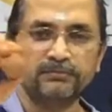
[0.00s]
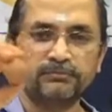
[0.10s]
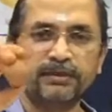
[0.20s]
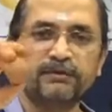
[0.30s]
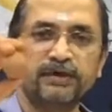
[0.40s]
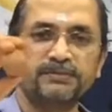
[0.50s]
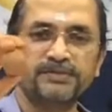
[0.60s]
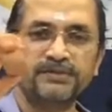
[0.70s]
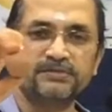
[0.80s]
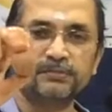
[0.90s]
big
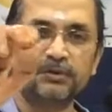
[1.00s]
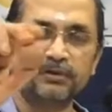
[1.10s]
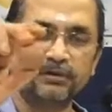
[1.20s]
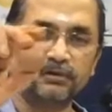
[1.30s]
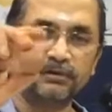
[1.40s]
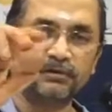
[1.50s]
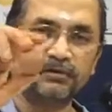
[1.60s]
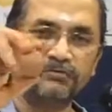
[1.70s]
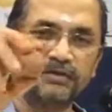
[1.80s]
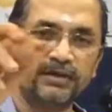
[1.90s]
grape-sized ball
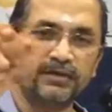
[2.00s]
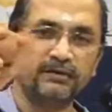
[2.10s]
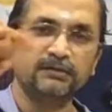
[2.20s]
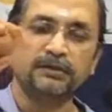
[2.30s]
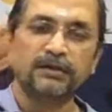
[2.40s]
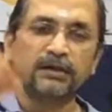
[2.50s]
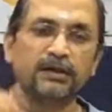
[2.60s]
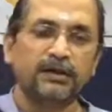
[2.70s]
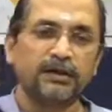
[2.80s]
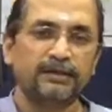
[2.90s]
of clay,
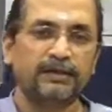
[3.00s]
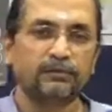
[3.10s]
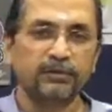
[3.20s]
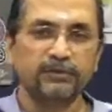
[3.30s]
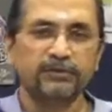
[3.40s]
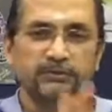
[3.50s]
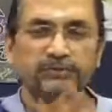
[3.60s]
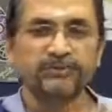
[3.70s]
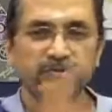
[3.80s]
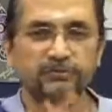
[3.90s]
and then what you do
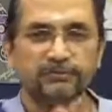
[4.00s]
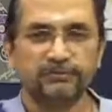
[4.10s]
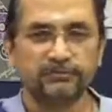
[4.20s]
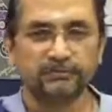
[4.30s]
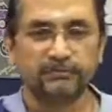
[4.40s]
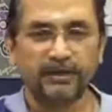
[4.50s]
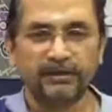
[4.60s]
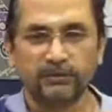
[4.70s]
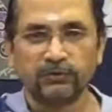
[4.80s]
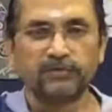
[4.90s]
is you make it
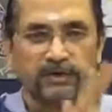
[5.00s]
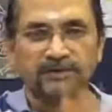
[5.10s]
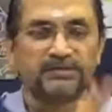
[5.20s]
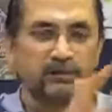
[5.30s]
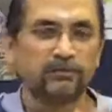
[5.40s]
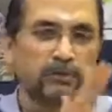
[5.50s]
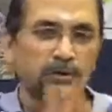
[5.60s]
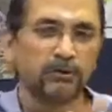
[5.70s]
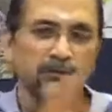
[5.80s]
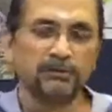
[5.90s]
into a nice round
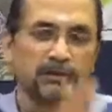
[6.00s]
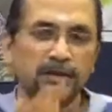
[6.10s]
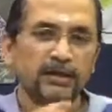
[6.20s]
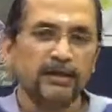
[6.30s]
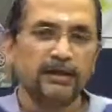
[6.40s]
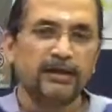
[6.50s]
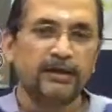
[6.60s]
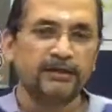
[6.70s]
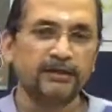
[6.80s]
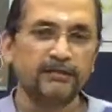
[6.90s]
ball,
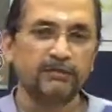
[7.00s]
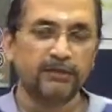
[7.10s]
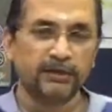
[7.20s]
and then